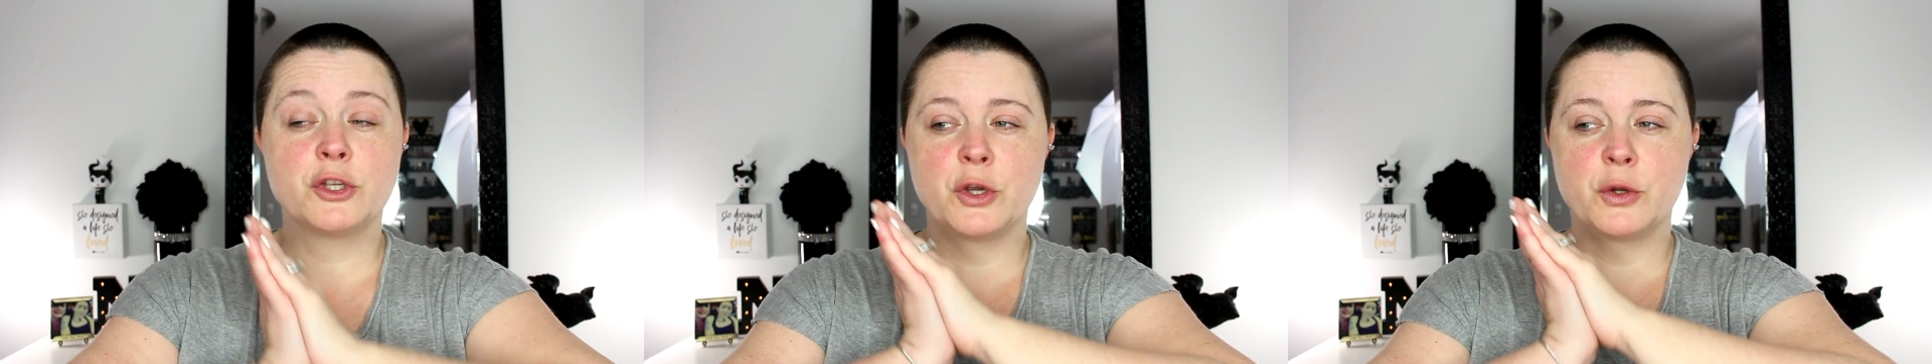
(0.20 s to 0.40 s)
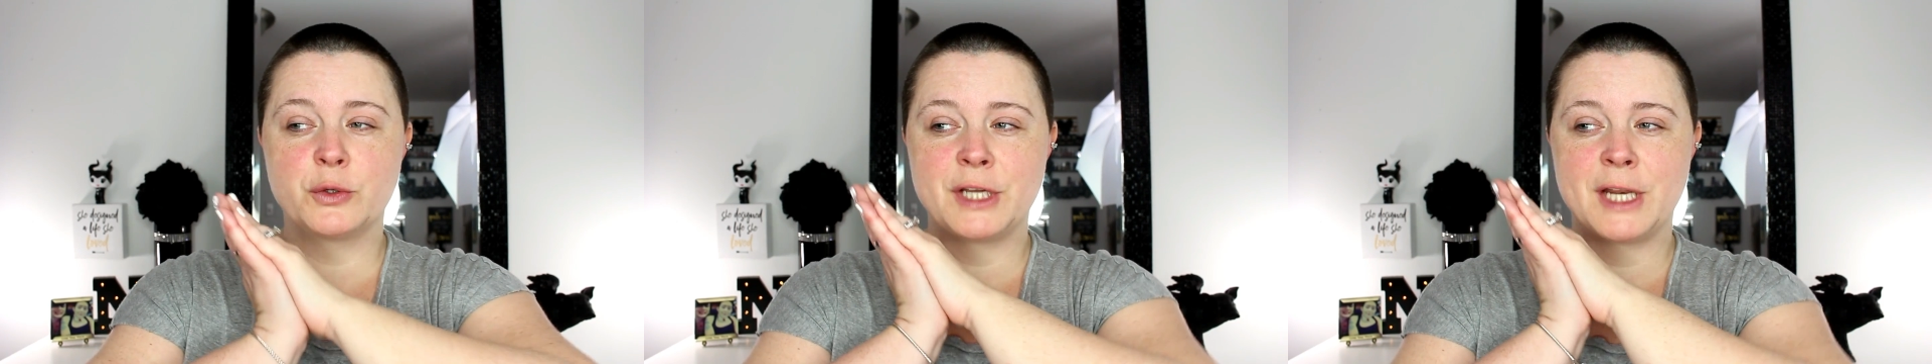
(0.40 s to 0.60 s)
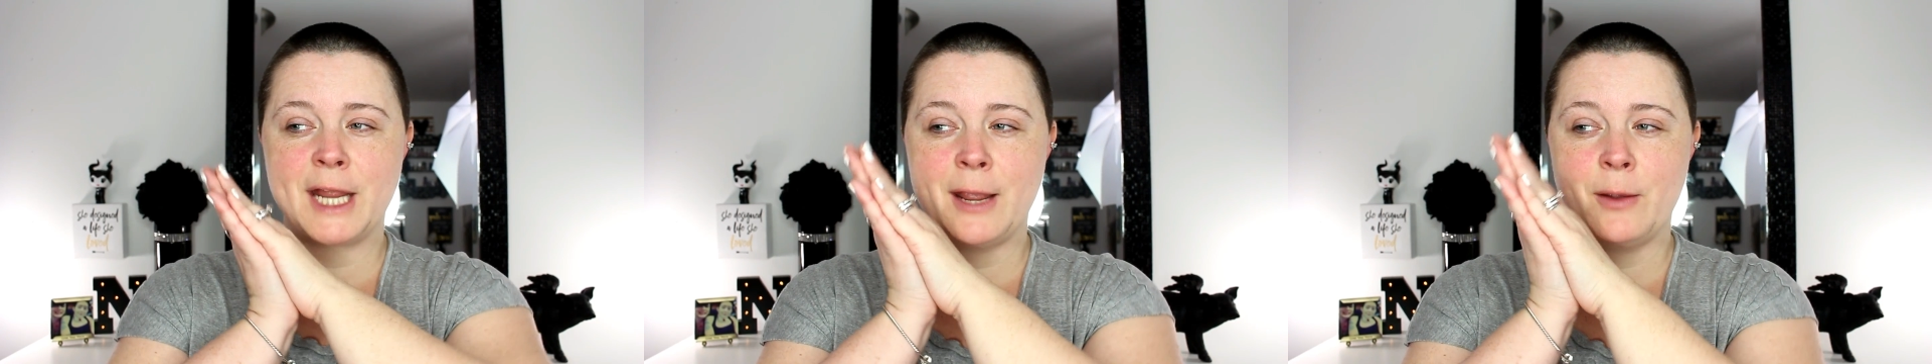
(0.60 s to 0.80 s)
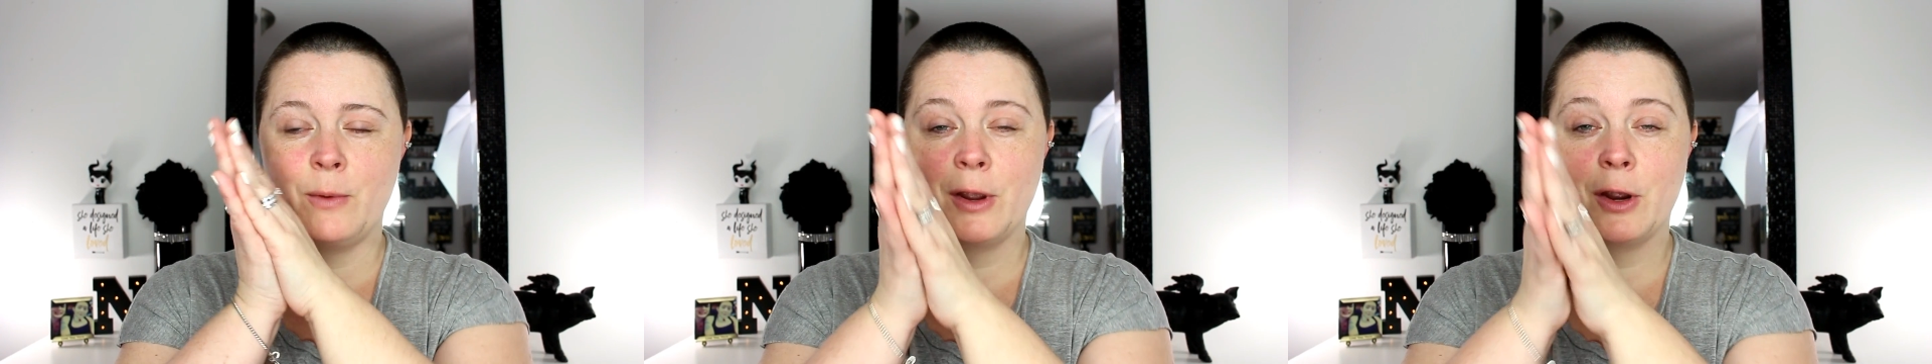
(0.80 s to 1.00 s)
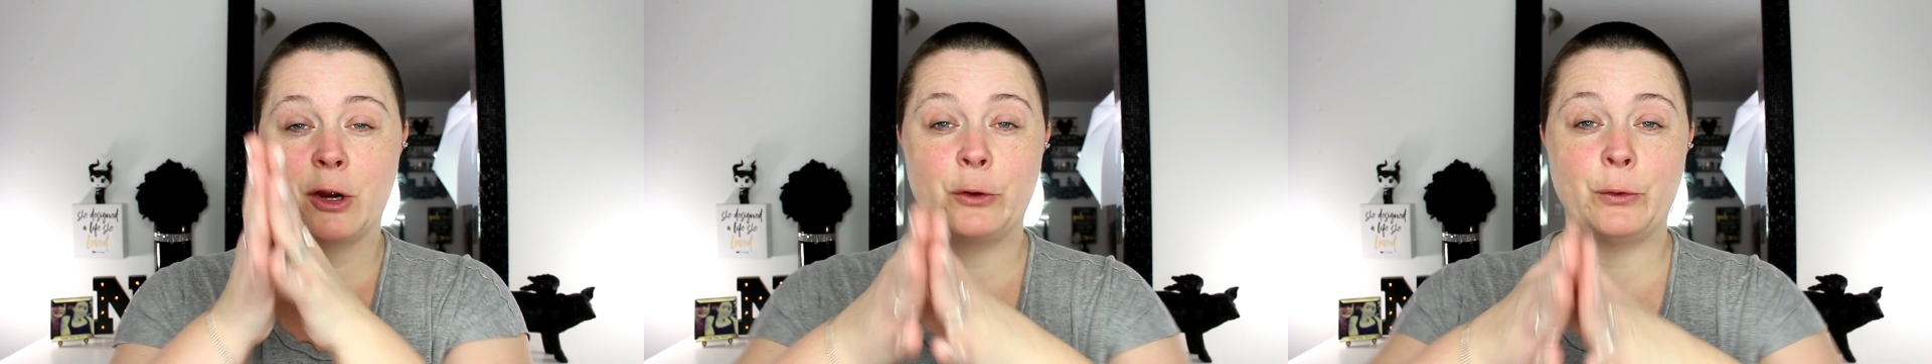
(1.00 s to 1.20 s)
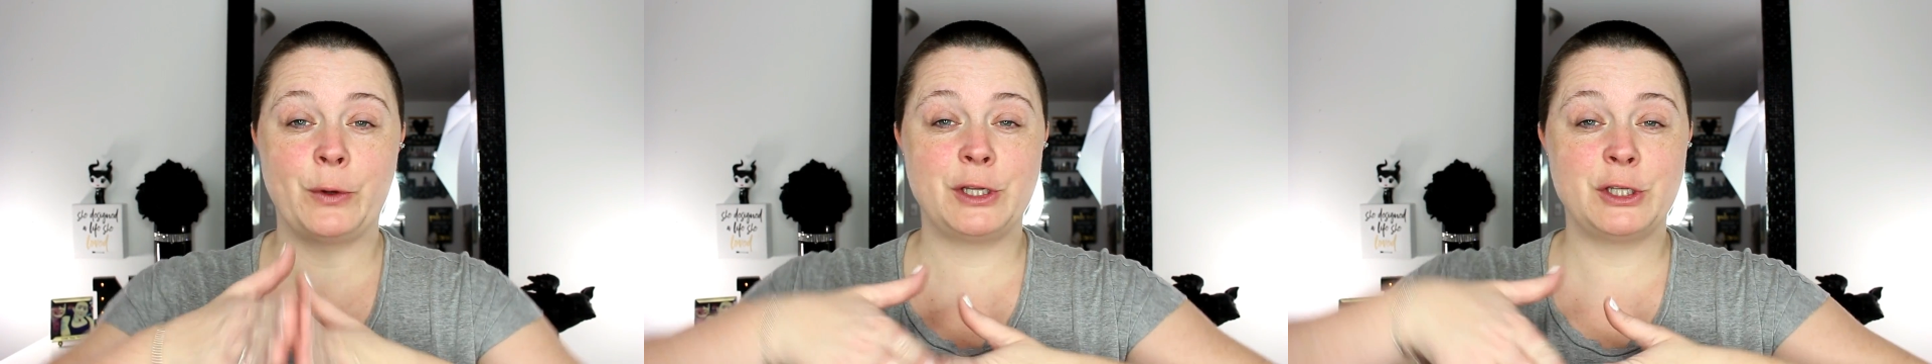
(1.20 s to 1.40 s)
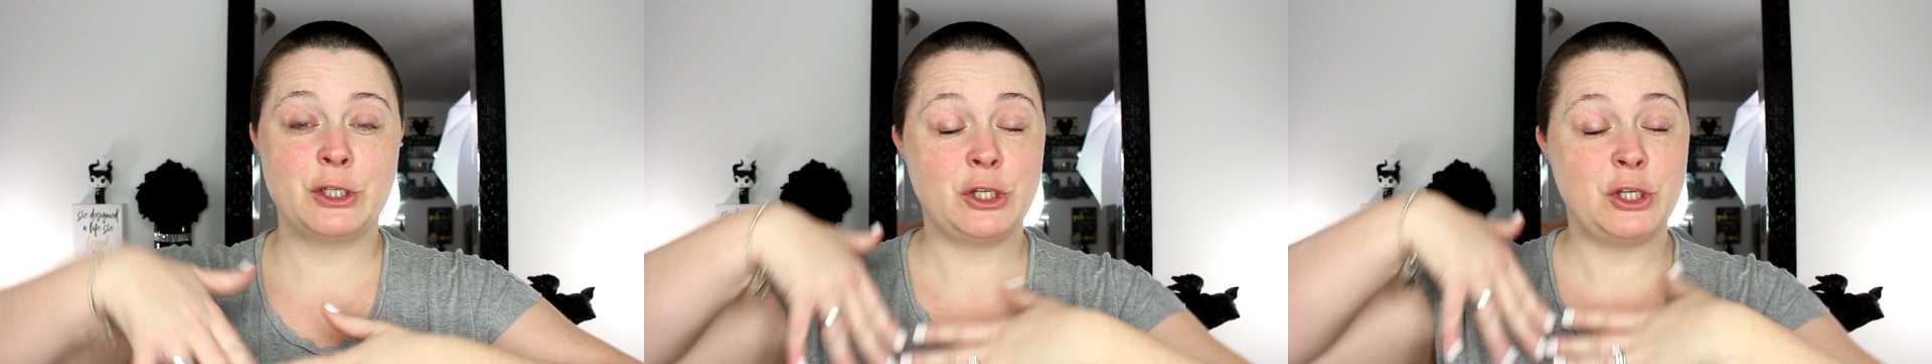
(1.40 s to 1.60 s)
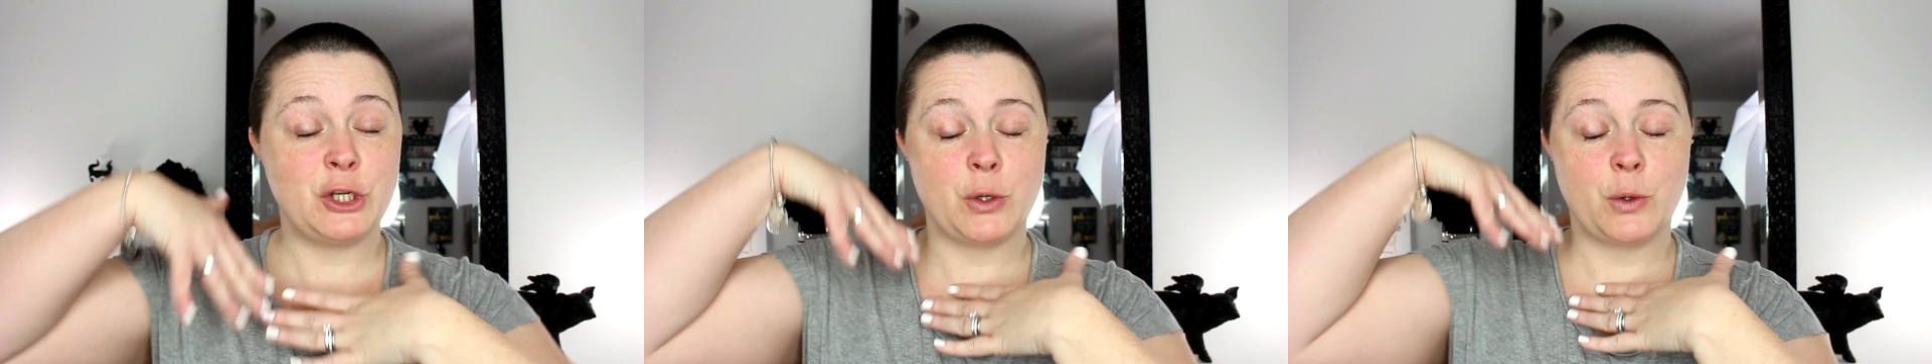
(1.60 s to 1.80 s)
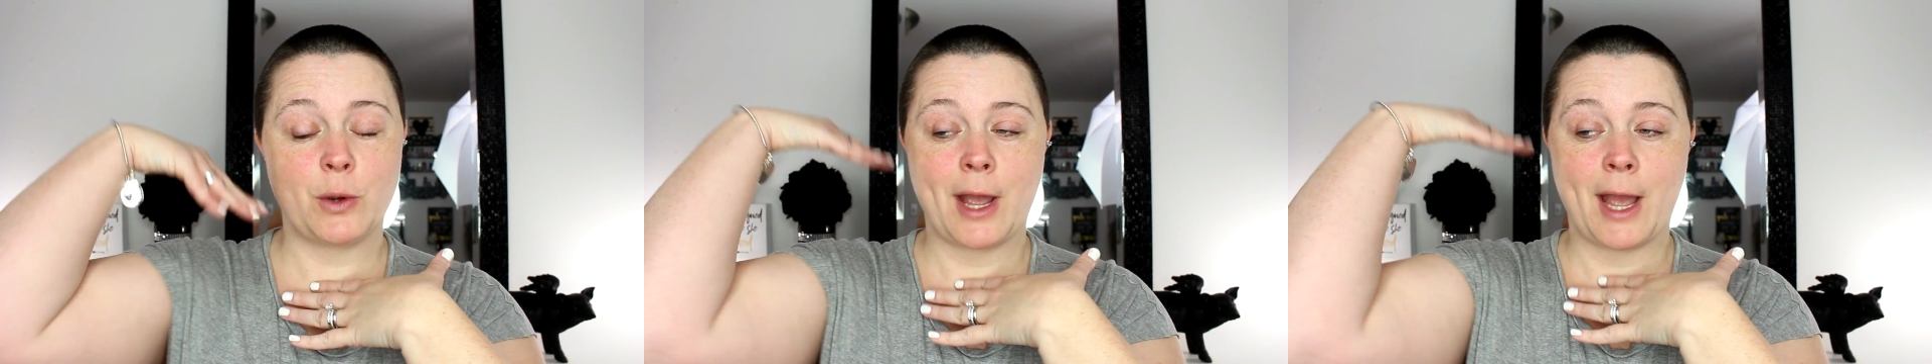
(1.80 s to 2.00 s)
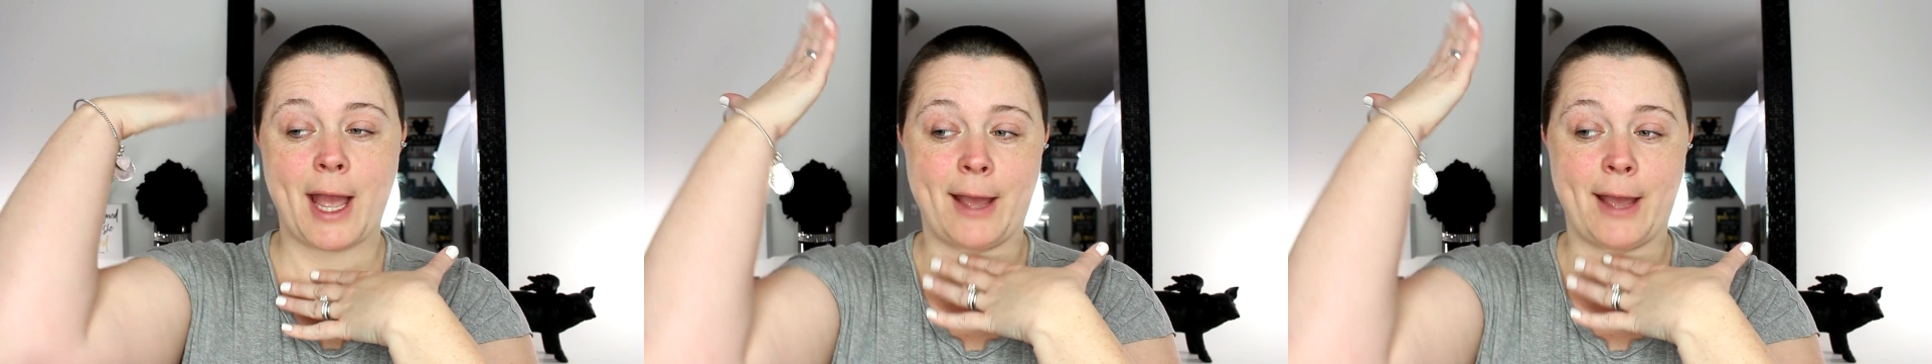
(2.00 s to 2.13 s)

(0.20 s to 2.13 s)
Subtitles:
So today we are going to do